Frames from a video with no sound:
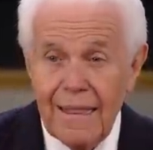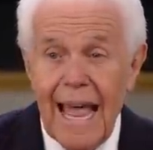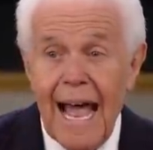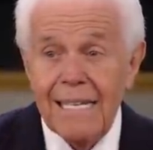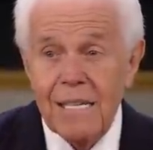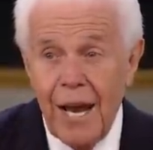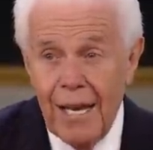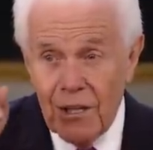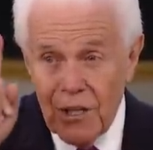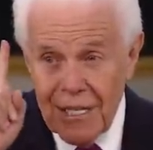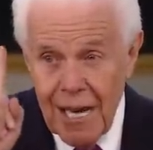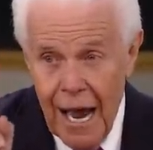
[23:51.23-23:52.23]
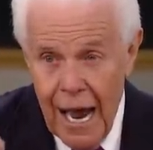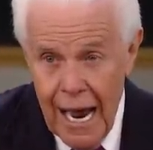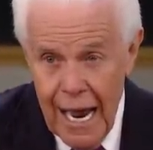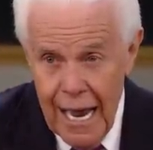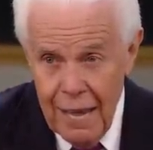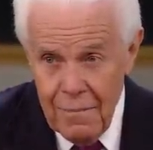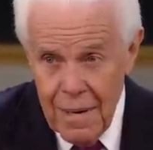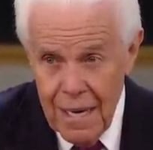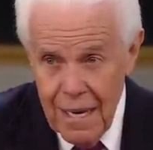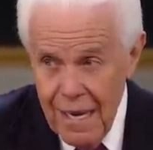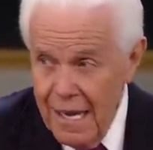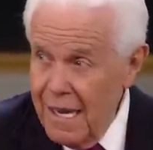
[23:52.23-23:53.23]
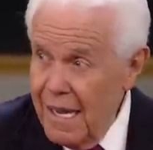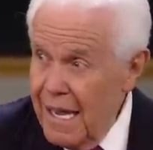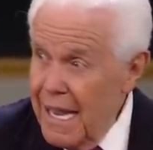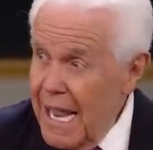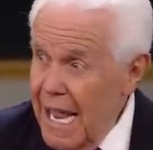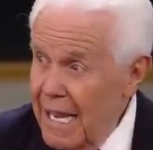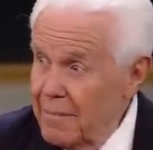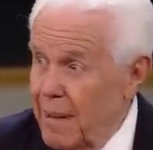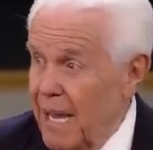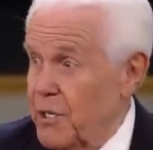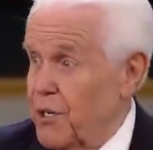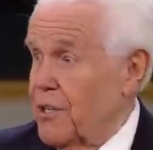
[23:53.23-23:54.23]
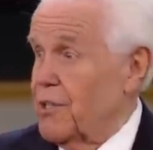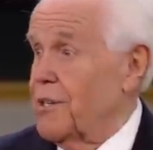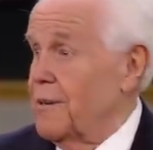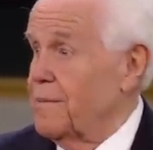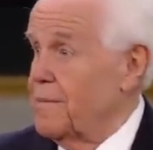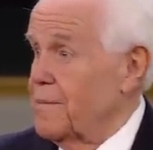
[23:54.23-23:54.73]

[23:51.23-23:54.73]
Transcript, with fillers: That takes time and patience.